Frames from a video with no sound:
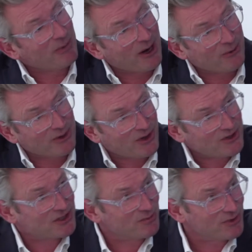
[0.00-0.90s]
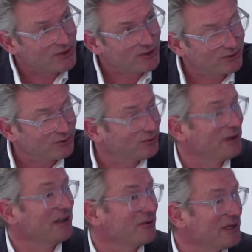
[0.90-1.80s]
our customers to
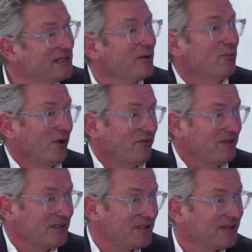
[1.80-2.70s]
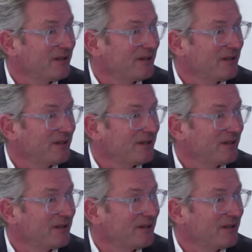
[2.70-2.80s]
increase their profits?